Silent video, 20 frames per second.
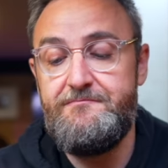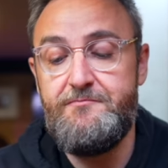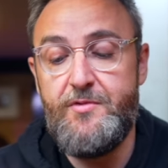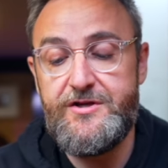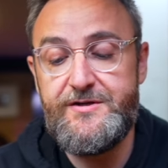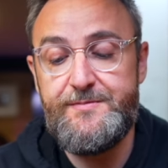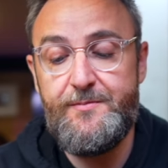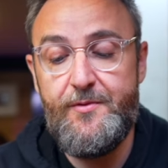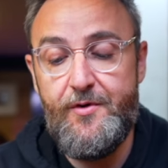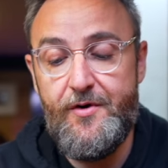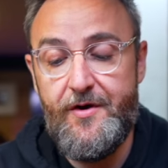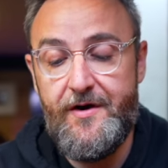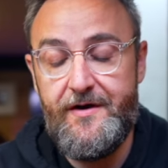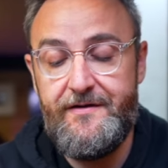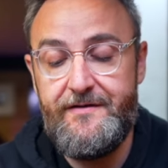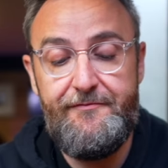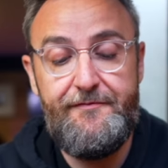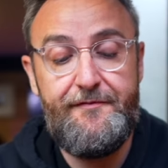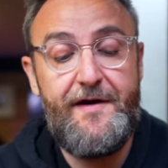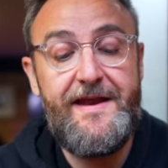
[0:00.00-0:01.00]
much
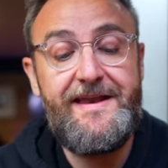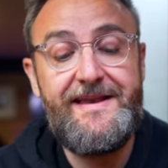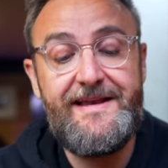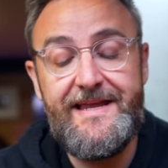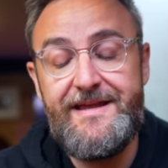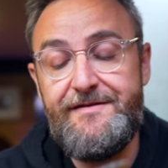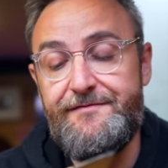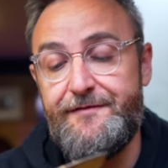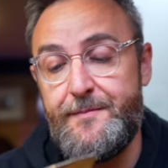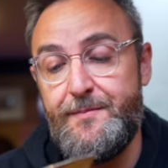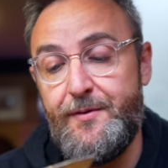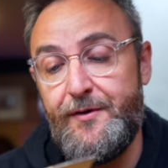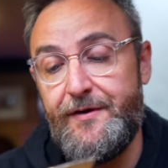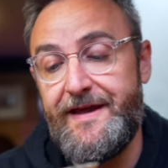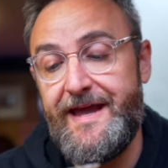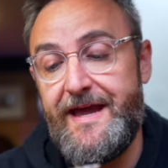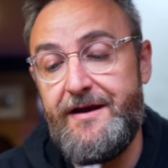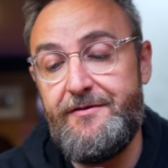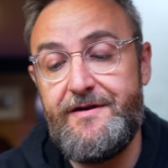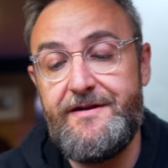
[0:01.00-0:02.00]
more friendly for
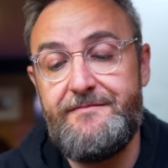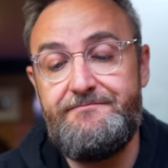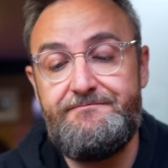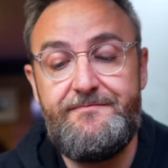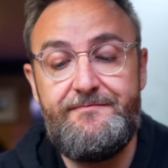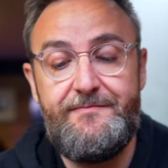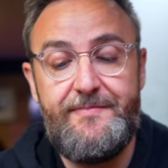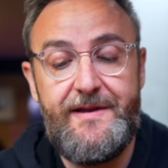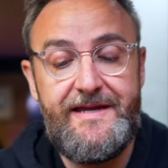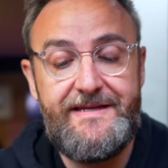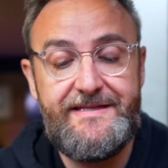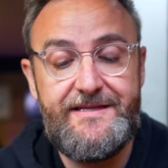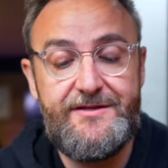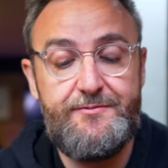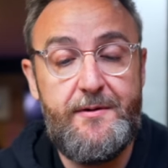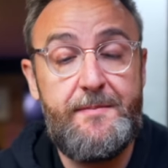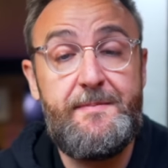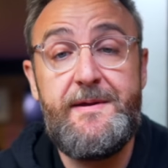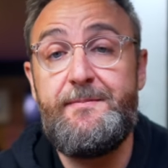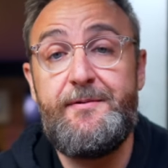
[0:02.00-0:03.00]
pulling out at places
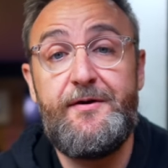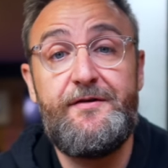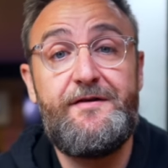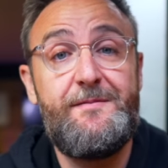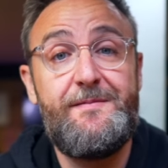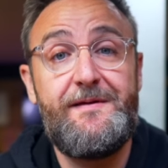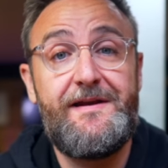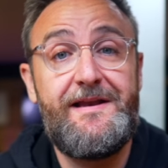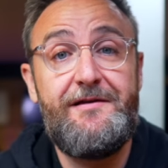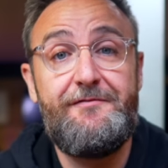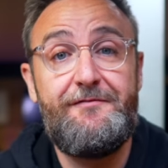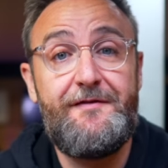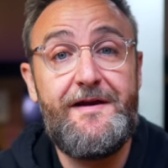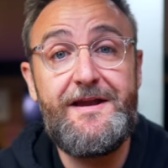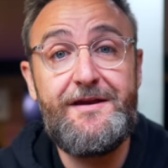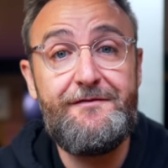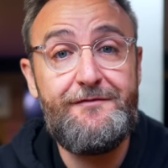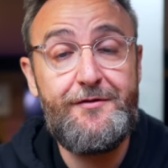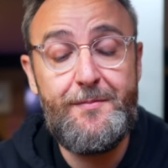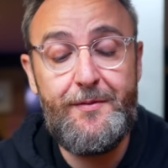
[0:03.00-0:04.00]
where people are typically
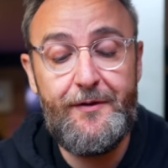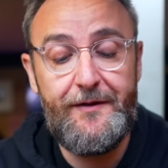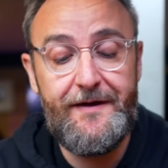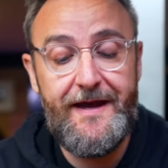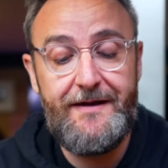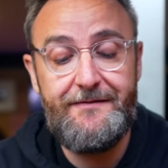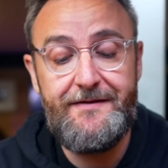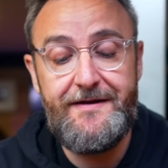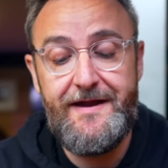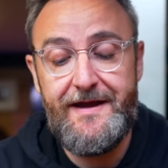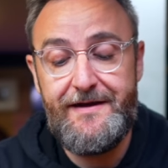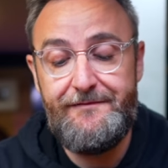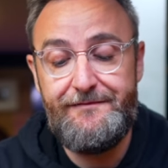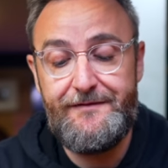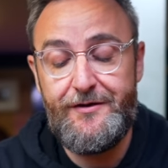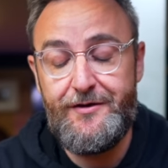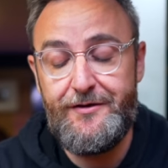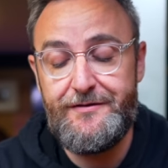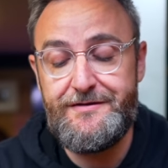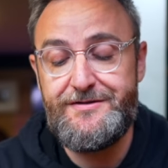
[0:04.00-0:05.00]
afraid of you pulling out a knife
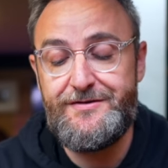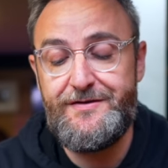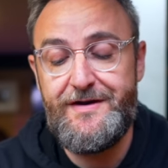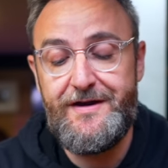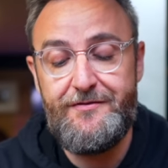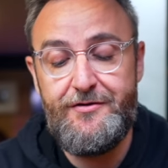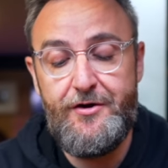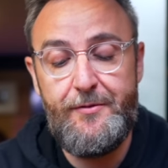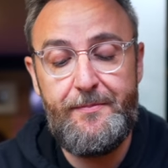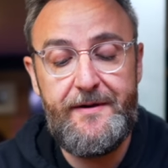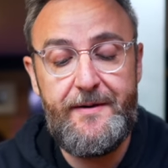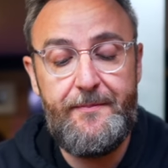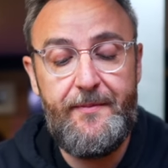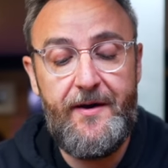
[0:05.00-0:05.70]
to cut string or open a